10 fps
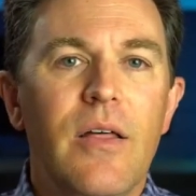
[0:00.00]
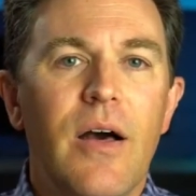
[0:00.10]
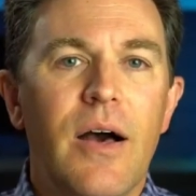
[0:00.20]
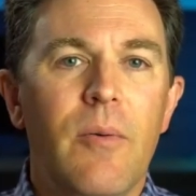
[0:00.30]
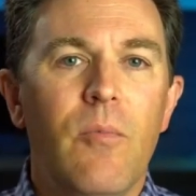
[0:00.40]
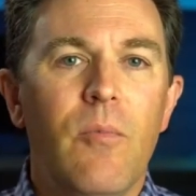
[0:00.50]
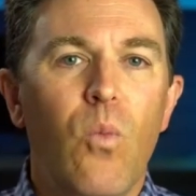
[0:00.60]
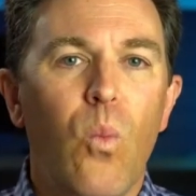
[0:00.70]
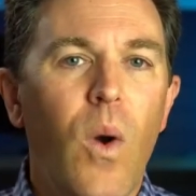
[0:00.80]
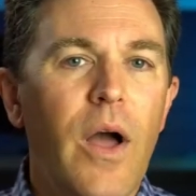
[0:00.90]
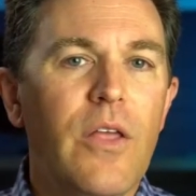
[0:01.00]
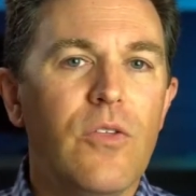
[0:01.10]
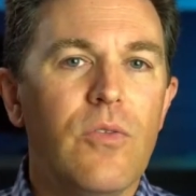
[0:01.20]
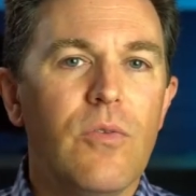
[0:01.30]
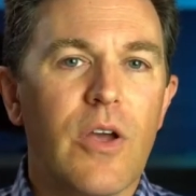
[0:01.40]
what
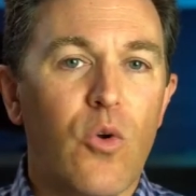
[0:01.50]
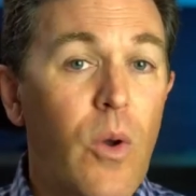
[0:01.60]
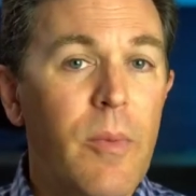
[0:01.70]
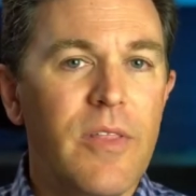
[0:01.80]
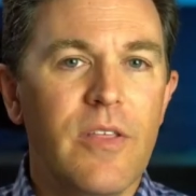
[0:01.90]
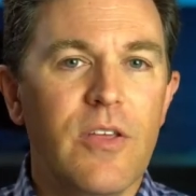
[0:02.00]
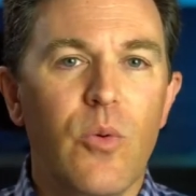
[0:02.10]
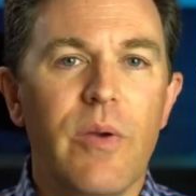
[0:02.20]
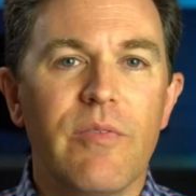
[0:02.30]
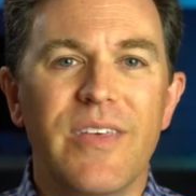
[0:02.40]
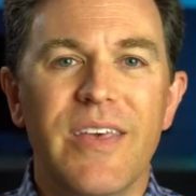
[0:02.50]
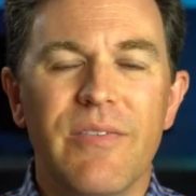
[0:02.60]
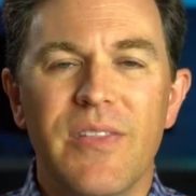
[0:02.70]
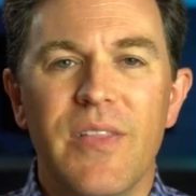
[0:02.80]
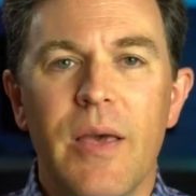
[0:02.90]
equipment that you have
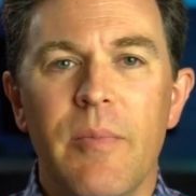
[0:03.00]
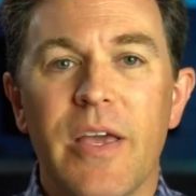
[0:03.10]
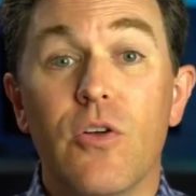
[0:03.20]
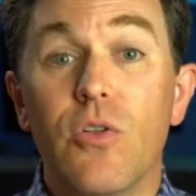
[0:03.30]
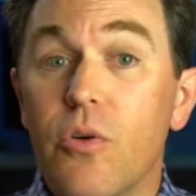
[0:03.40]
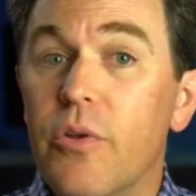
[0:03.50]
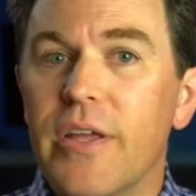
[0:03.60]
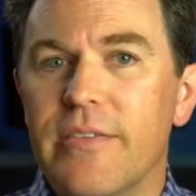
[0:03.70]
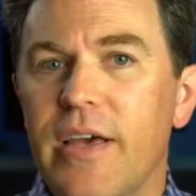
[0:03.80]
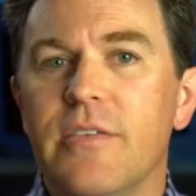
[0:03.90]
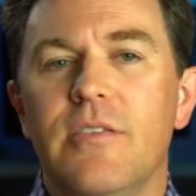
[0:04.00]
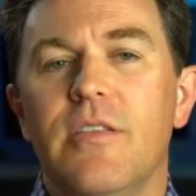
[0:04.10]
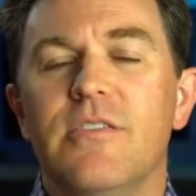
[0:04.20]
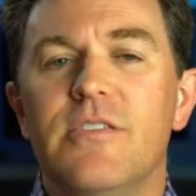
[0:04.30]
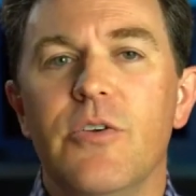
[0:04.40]
given them, including down to
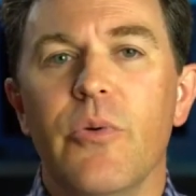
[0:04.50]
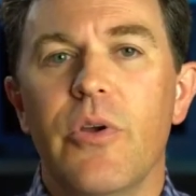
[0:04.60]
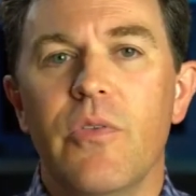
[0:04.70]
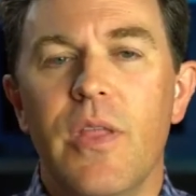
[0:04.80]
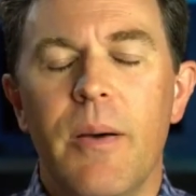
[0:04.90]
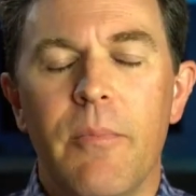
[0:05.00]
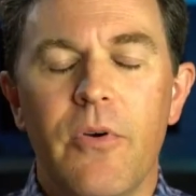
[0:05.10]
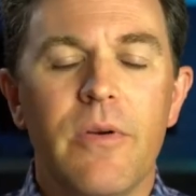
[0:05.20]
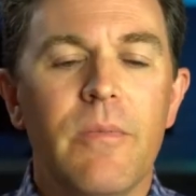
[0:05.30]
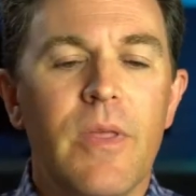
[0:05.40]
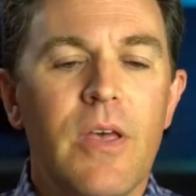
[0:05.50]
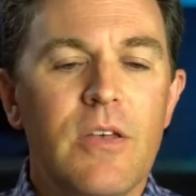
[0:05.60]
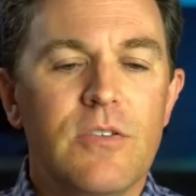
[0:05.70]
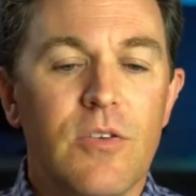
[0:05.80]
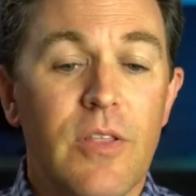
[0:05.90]
the serial number,
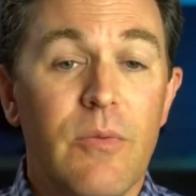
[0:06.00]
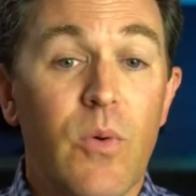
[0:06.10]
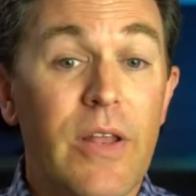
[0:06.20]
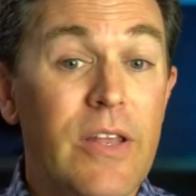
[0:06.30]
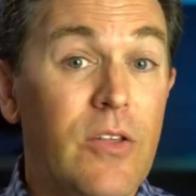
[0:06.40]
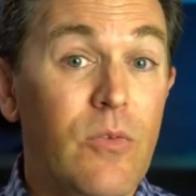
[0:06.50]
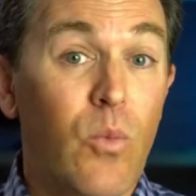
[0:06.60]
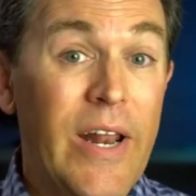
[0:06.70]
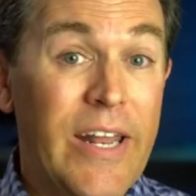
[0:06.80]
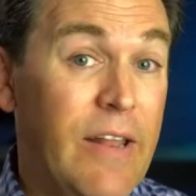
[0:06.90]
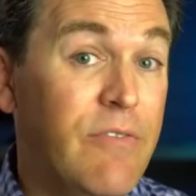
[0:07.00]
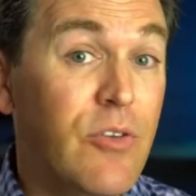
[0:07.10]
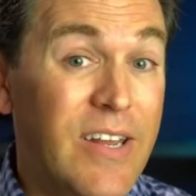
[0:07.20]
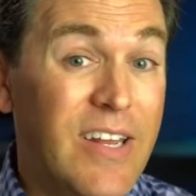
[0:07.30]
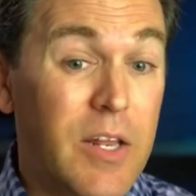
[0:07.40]
so that when and if you
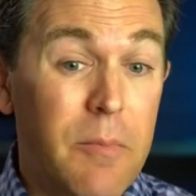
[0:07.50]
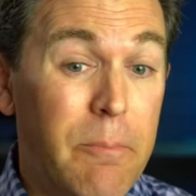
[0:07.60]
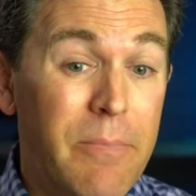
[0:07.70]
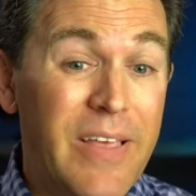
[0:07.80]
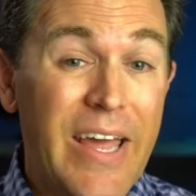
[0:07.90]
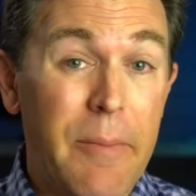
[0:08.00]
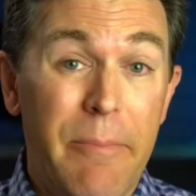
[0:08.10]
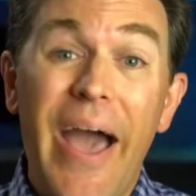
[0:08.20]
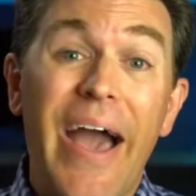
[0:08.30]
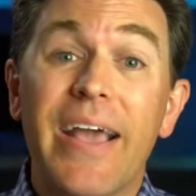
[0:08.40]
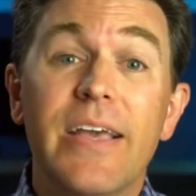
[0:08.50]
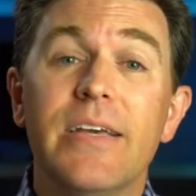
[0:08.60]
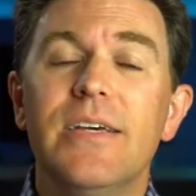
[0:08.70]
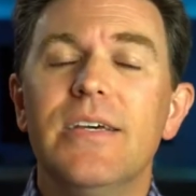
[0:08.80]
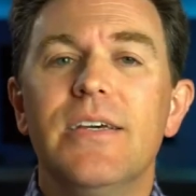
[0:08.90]
need to get it back,
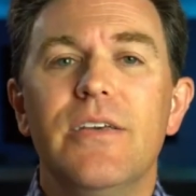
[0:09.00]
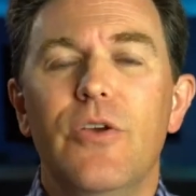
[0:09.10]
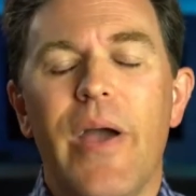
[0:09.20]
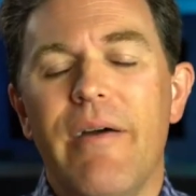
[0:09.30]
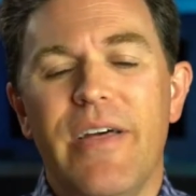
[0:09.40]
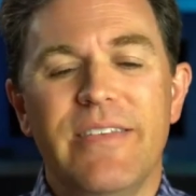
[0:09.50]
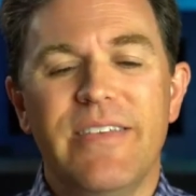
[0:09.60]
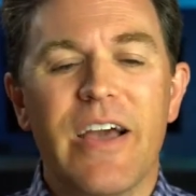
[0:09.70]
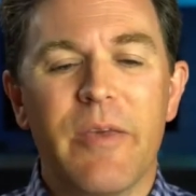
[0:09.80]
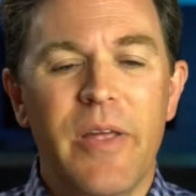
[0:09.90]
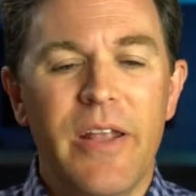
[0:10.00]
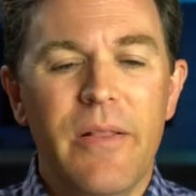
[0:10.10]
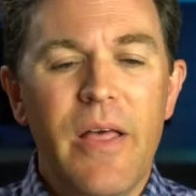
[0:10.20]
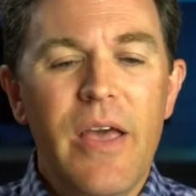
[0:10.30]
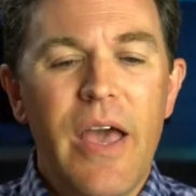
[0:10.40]
you have that documented.
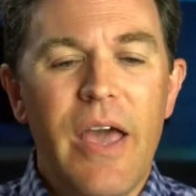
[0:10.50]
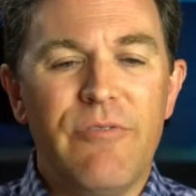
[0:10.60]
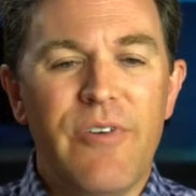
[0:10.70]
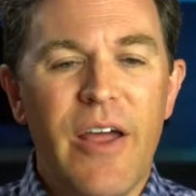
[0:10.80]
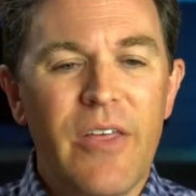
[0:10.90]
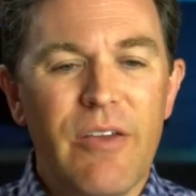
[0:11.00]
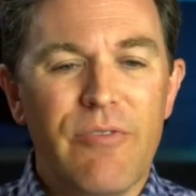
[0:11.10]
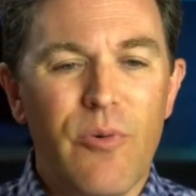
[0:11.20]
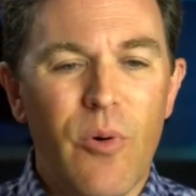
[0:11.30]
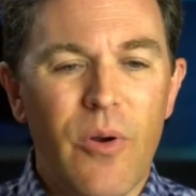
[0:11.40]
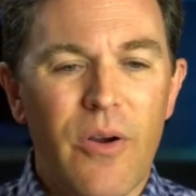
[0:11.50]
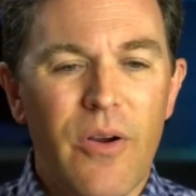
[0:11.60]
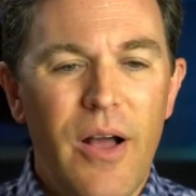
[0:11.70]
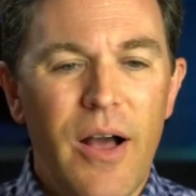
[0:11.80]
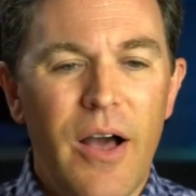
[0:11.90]
And finally,
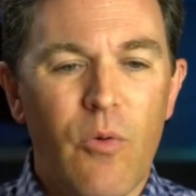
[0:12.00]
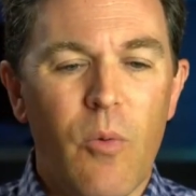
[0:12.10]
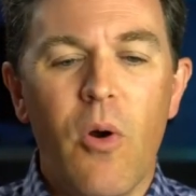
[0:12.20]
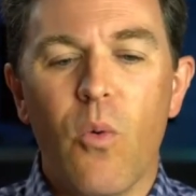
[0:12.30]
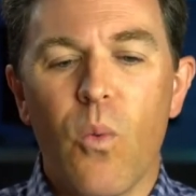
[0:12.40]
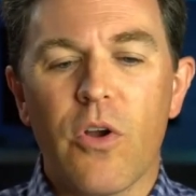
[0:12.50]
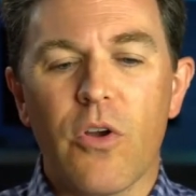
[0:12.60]
for remote work